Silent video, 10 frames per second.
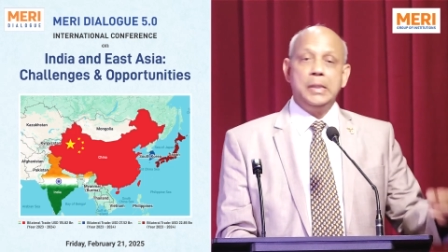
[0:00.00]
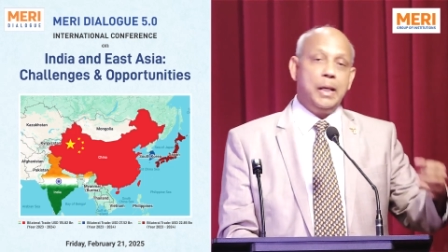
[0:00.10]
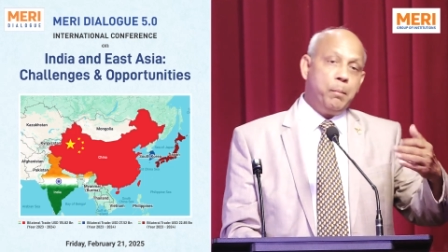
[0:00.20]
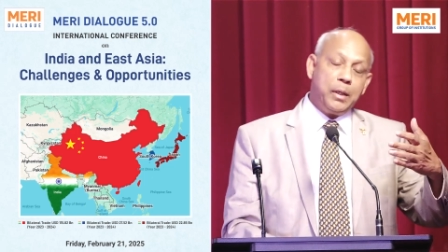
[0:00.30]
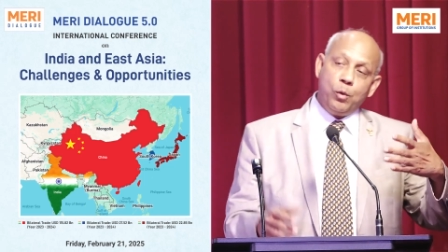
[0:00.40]

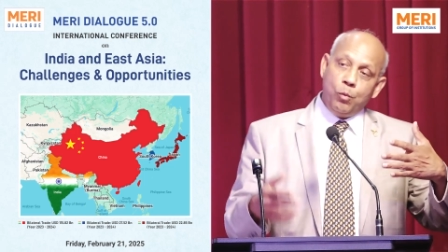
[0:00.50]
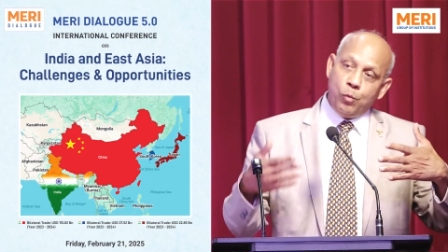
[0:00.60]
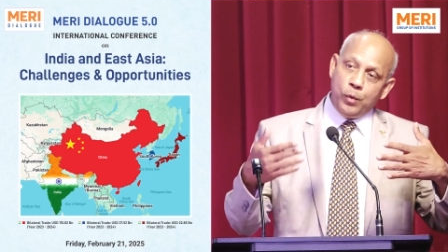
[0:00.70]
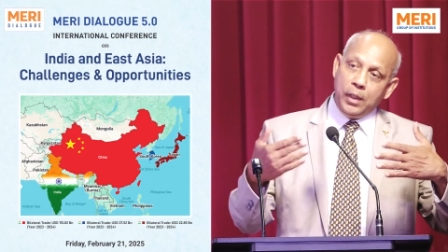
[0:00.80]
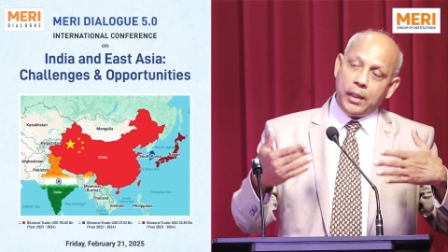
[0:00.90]
but
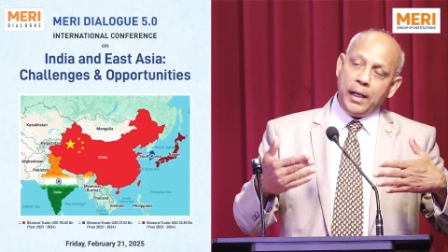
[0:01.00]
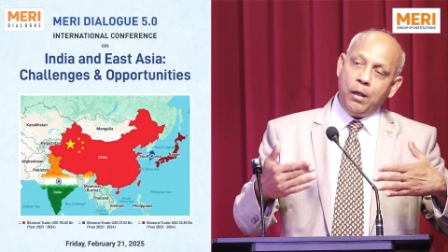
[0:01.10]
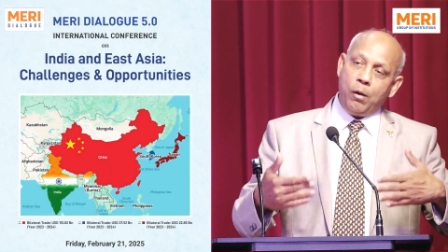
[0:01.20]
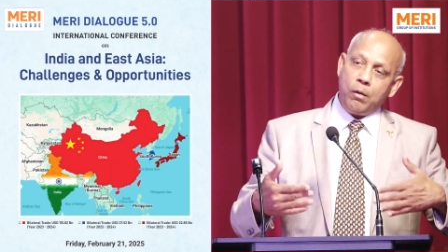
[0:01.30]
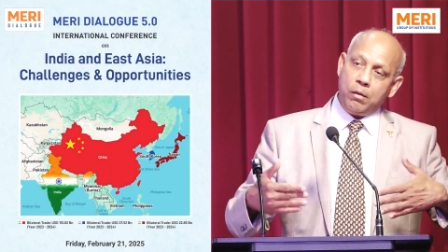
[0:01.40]
we
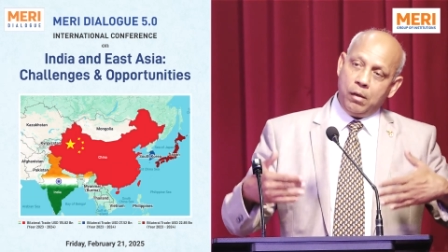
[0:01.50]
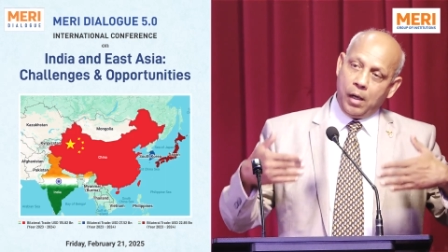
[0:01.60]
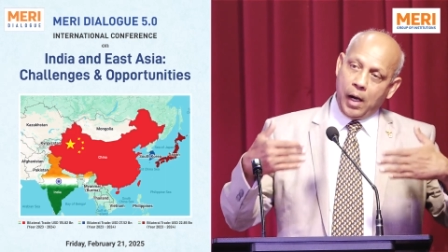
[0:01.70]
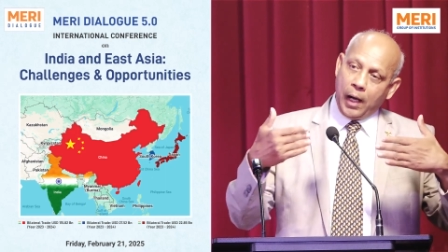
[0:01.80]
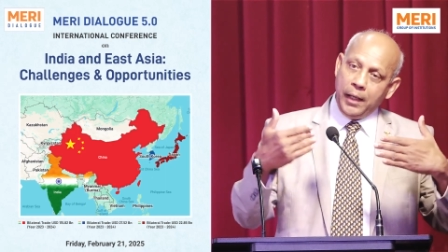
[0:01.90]
cannot
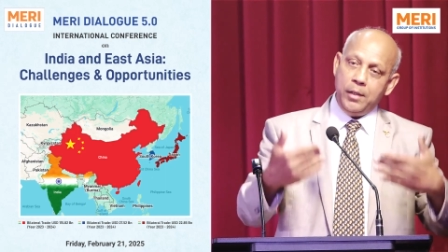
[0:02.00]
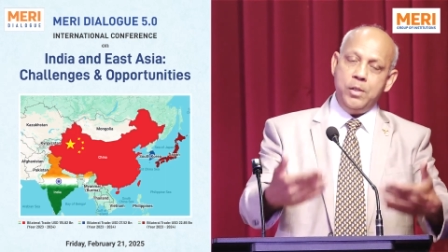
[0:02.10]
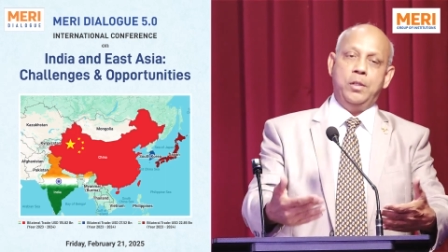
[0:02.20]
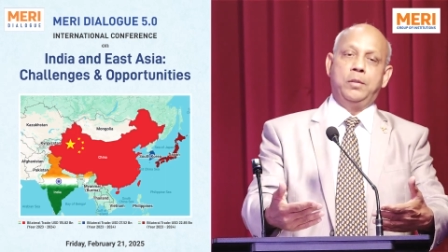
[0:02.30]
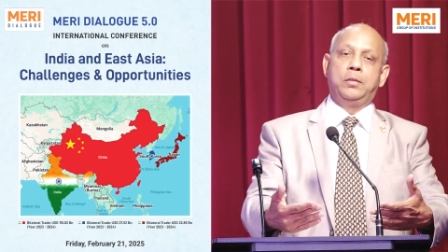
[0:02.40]
hide.
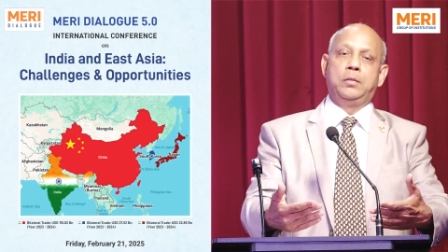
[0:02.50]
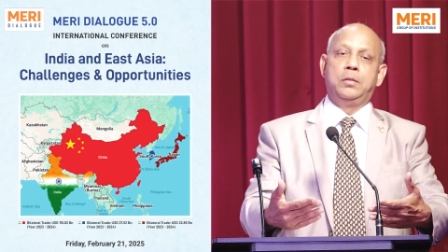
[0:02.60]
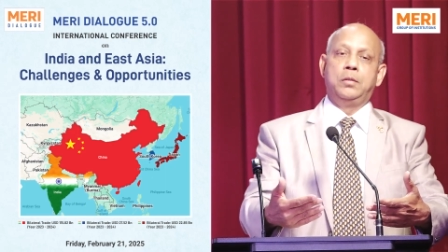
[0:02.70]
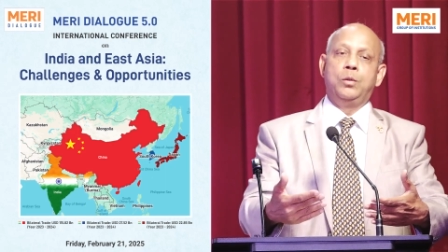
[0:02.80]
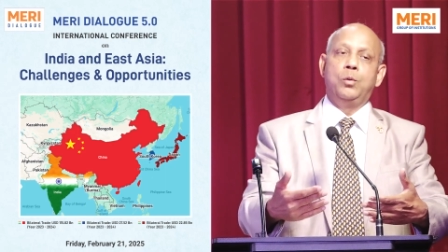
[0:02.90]

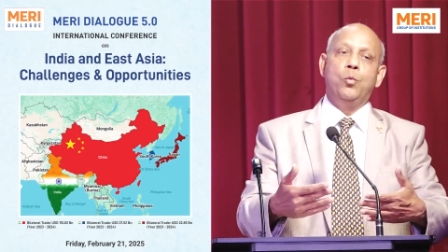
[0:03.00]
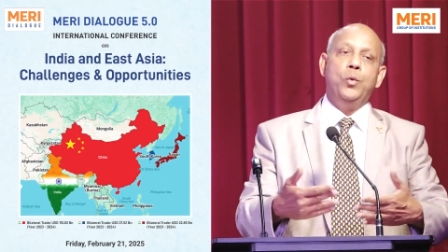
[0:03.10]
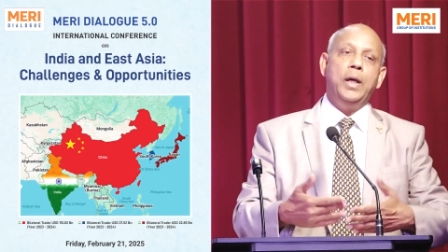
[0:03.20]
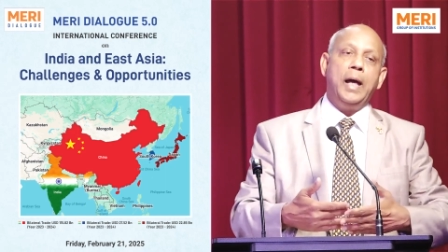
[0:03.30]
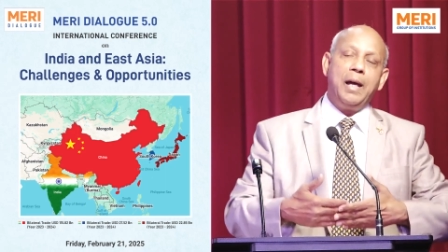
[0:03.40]

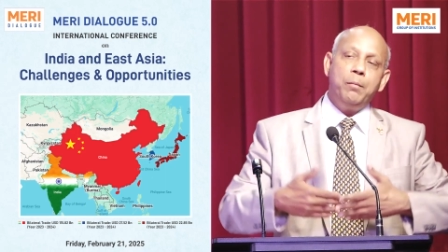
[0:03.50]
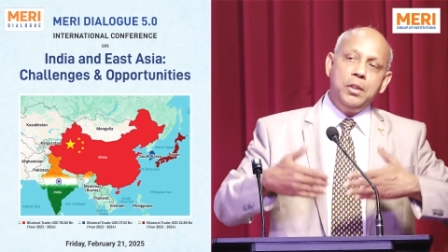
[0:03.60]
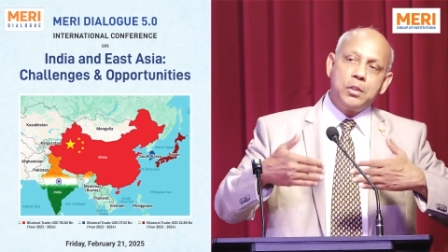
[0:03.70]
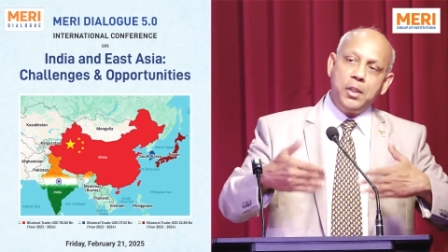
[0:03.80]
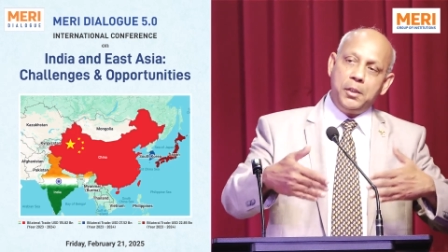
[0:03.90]
We have
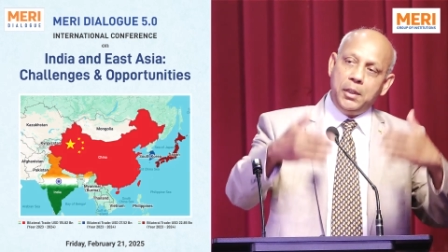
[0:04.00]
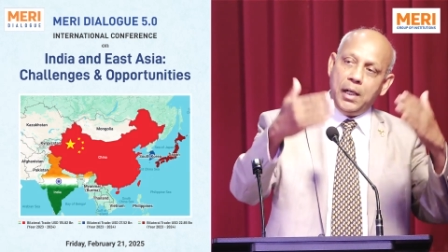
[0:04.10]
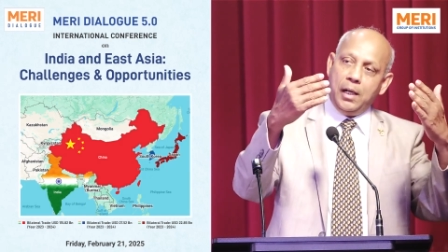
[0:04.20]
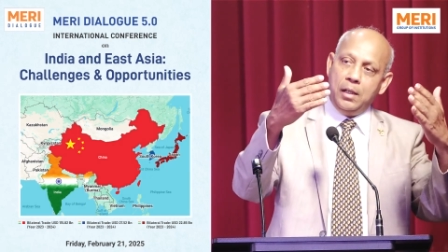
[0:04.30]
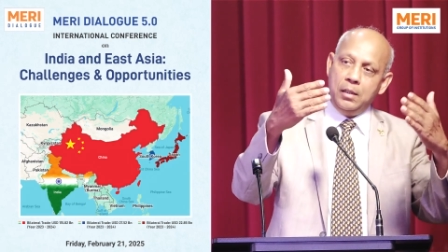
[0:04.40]
East Asia,